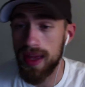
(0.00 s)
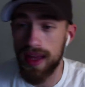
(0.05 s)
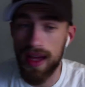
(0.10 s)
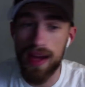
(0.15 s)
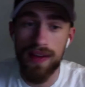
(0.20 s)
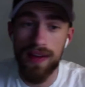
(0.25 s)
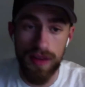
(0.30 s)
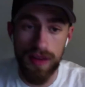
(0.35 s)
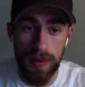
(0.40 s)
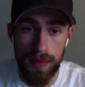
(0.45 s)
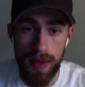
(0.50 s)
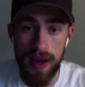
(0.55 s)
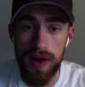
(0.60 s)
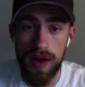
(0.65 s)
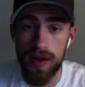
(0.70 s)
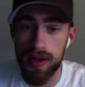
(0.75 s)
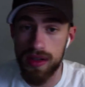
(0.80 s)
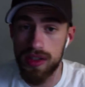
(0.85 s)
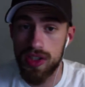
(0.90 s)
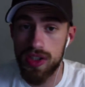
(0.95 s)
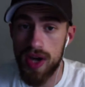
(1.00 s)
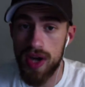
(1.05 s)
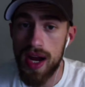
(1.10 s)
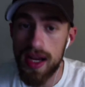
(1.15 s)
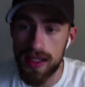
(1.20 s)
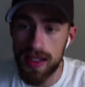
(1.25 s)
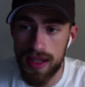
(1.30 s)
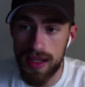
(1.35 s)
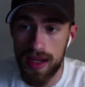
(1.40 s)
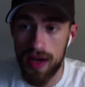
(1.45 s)
kind of compare and
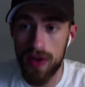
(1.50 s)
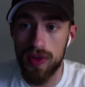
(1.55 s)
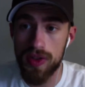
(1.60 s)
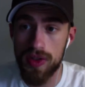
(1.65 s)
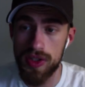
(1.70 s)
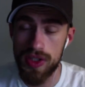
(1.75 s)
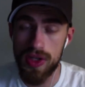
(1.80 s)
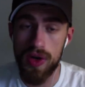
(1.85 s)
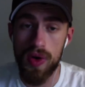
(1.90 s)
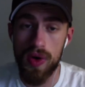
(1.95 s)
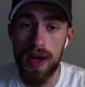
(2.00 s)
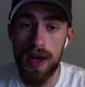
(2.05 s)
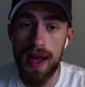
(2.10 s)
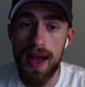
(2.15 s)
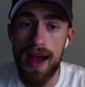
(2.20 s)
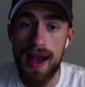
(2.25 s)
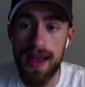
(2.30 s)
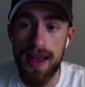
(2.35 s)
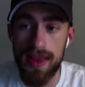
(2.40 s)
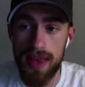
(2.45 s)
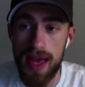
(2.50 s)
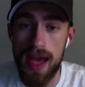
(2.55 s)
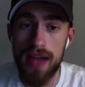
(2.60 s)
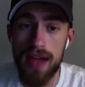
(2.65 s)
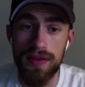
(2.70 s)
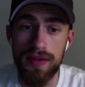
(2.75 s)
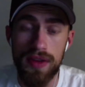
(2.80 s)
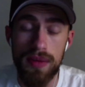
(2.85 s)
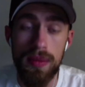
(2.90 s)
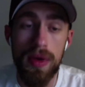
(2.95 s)
contrast, and then also at the
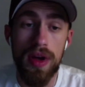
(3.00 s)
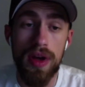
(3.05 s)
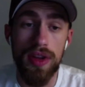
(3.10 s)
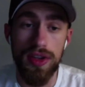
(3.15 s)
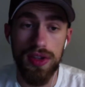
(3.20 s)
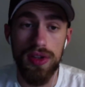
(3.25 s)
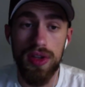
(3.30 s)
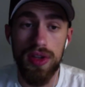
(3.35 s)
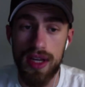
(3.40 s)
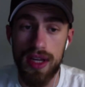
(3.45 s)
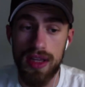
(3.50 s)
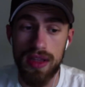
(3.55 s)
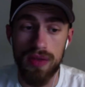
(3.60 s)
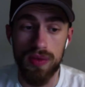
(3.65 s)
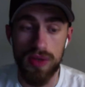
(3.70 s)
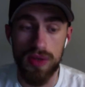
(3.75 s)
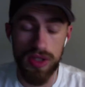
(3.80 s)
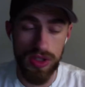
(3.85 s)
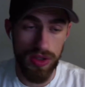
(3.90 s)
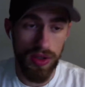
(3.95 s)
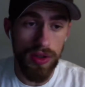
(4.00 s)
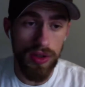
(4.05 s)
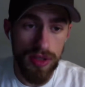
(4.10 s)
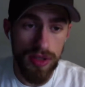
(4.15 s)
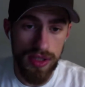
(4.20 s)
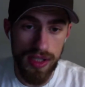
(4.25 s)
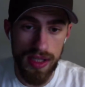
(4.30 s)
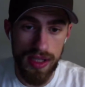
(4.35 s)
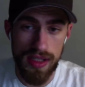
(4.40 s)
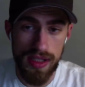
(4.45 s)
end of the month look at the
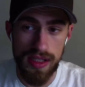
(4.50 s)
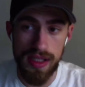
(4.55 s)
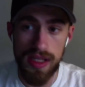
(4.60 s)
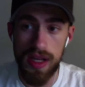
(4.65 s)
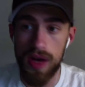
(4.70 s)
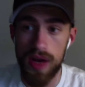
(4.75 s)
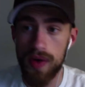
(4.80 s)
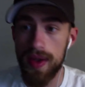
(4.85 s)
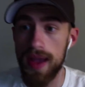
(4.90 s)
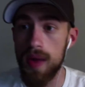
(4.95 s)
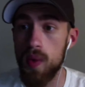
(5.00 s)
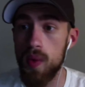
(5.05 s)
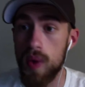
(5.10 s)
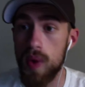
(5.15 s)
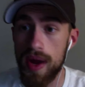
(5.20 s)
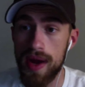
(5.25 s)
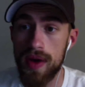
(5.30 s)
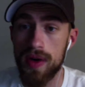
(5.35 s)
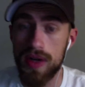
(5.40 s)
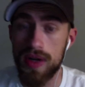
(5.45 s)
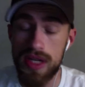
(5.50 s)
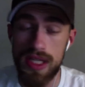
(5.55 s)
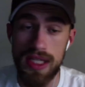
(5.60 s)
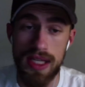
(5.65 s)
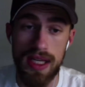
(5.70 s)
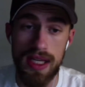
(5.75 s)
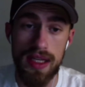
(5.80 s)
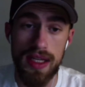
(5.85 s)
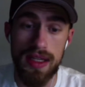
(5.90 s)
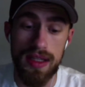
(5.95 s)
results and see, okay, where
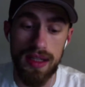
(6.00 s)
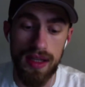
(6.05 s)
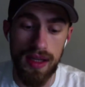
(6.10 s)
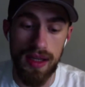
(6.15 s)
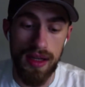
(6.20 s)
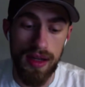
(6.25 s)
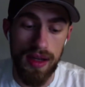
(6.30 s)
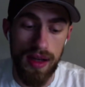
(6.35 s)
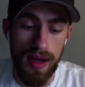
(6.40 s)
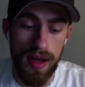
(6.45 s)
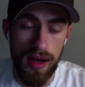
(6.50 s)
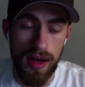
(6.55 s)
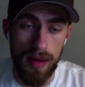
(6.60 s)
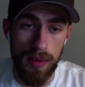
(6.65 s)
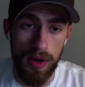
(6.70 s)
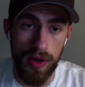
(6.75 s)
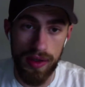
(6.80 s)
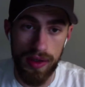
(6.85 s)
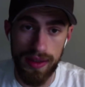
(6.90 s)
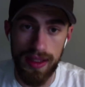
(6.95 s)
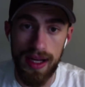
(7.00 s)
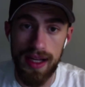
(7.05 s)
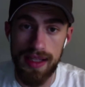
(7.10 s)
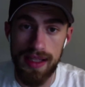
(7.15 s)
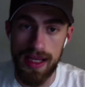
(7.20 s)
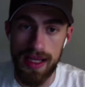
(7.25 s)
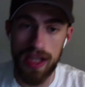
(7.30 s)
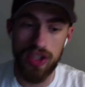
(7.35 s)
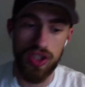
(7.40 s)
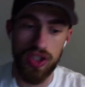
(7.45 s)
did our
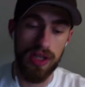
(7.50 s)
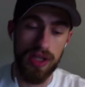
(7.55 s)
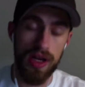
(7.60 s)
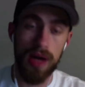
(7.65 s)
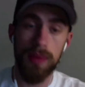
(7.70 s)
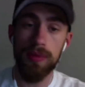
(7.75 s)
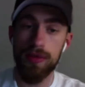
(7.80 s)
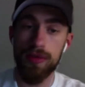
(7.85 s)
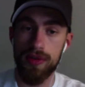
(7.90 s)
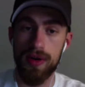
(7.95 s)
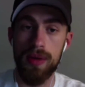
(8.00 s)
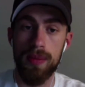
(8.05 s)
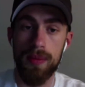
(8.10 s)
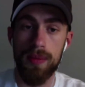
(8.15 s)
clients actually come from,